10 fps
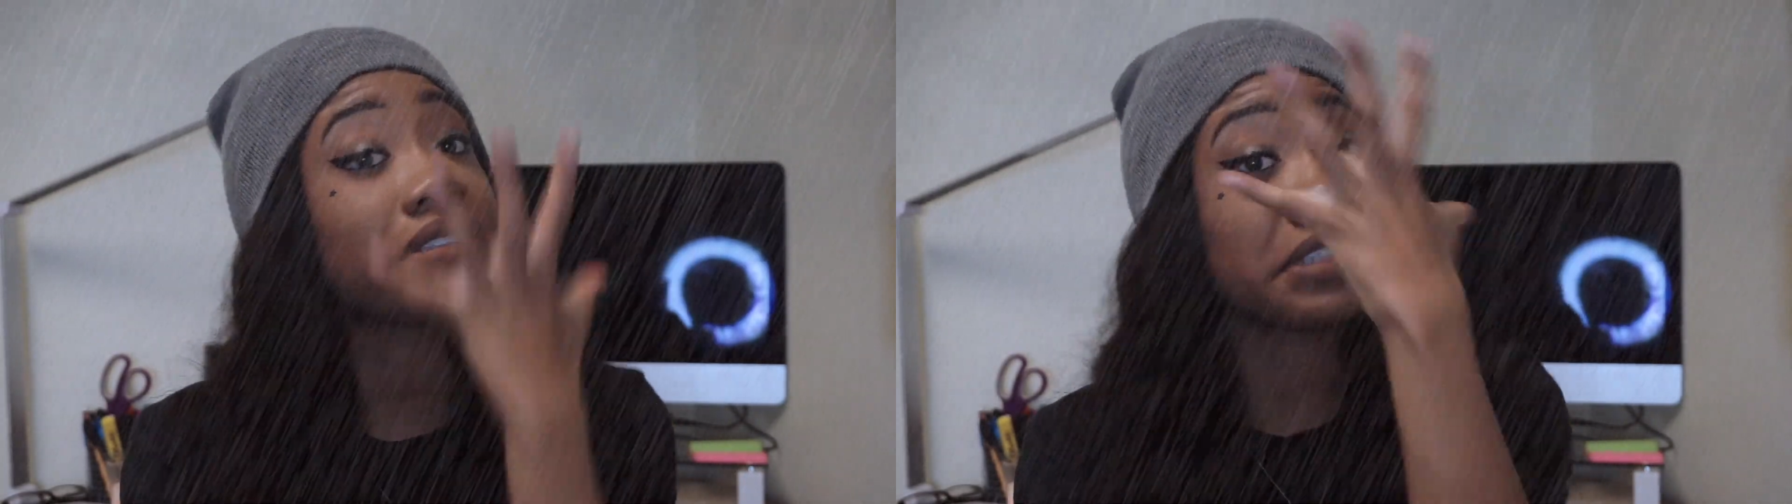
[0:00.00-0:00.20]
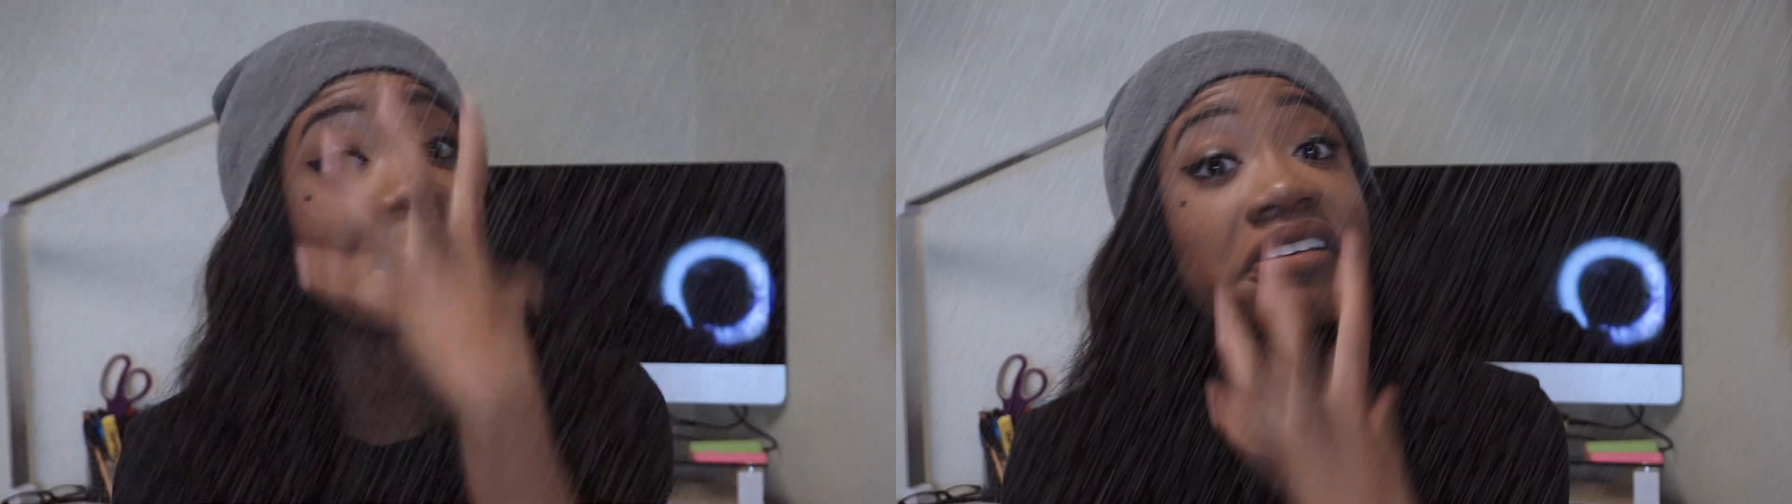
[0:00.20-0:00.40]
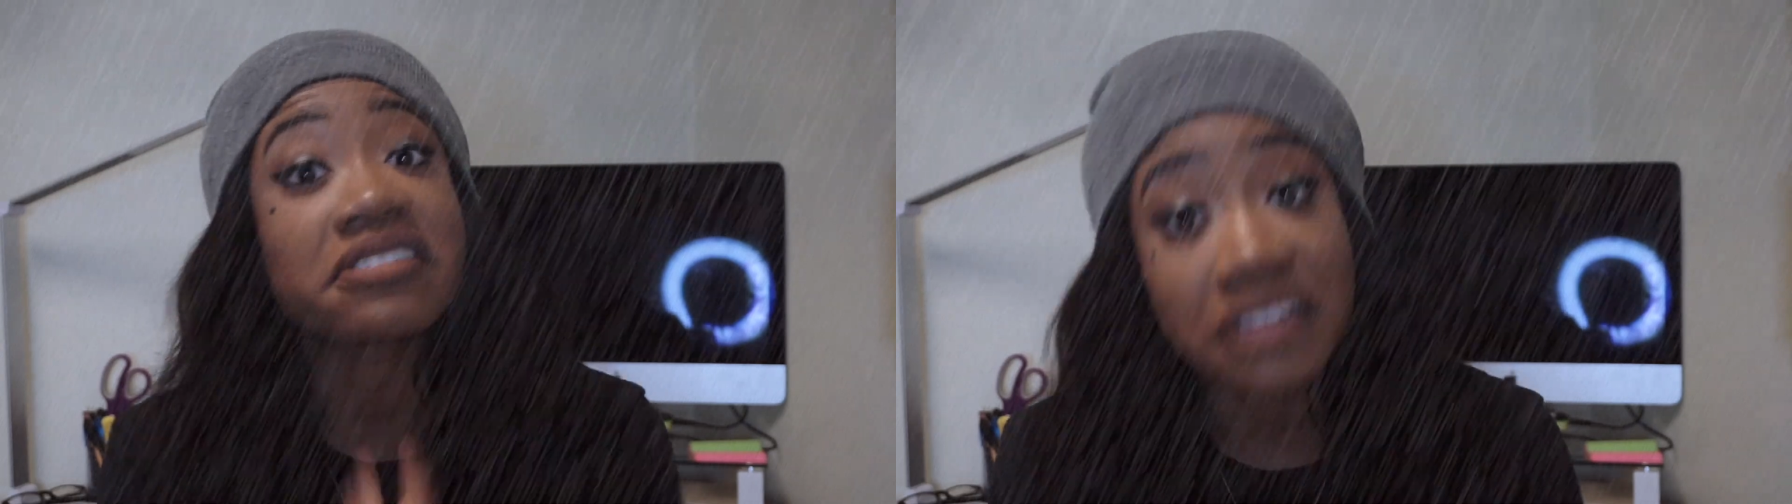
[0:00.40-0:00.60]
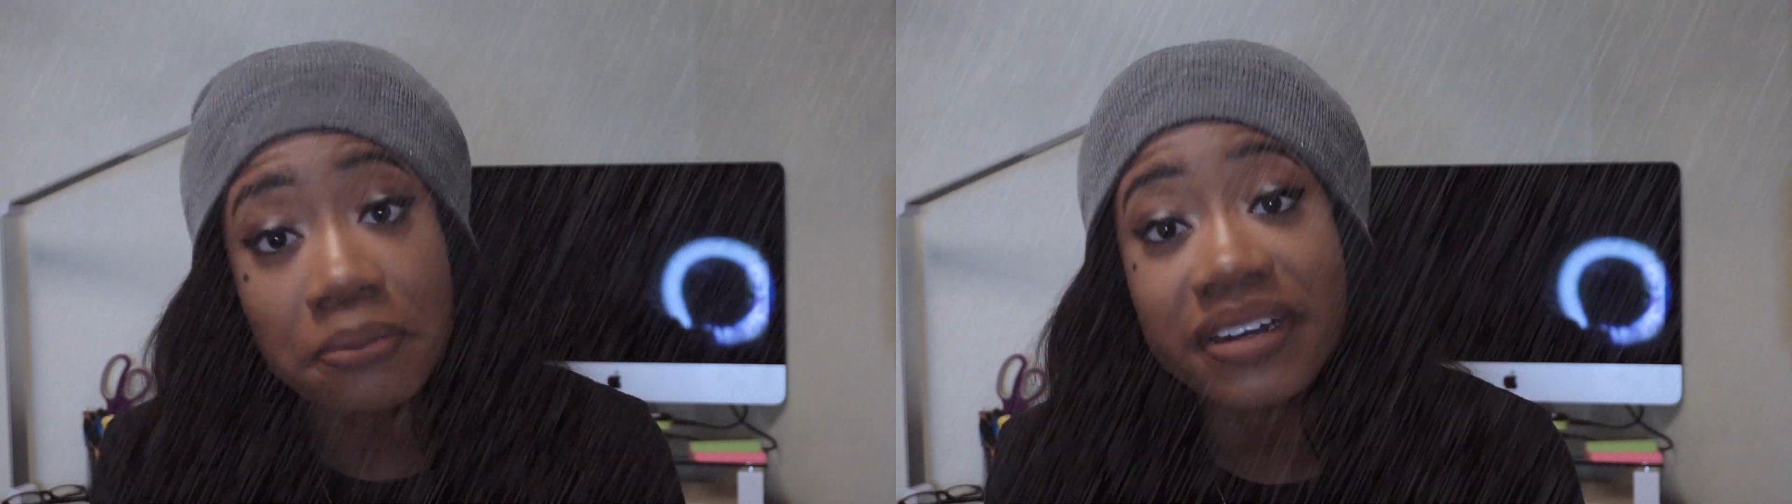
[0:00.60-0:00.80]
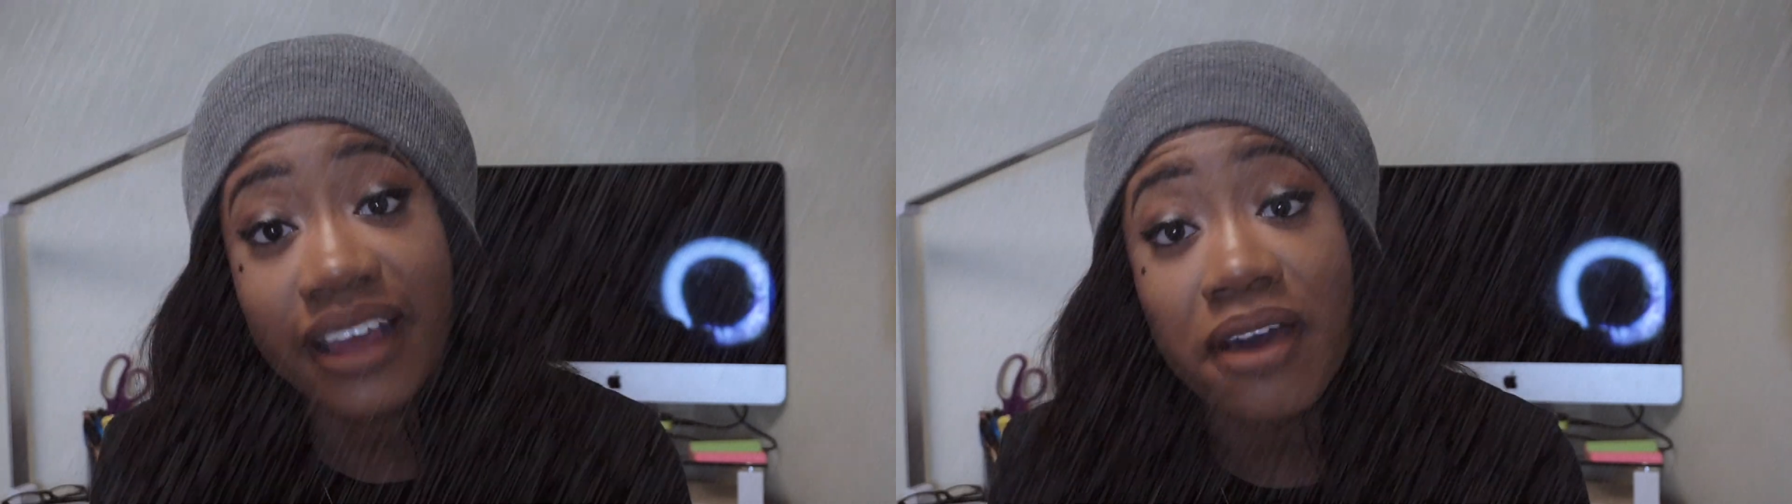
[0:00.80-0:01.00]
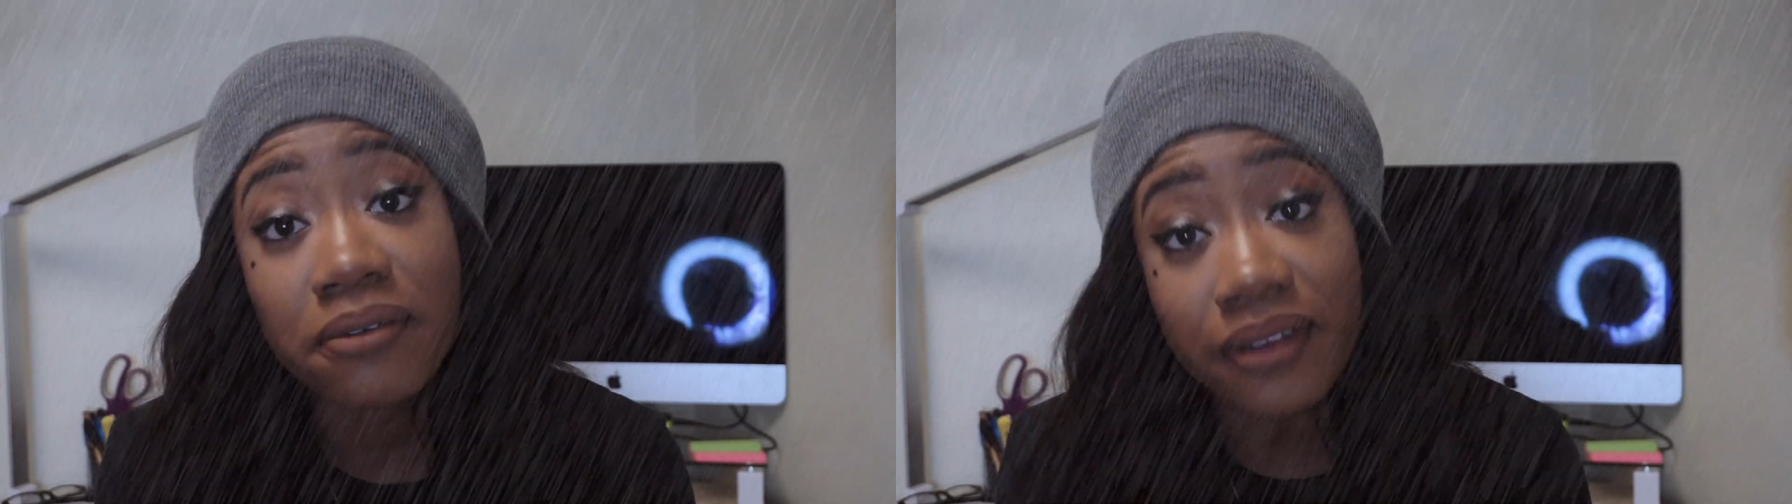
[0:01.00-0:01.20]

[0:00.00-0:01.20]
tears coming down,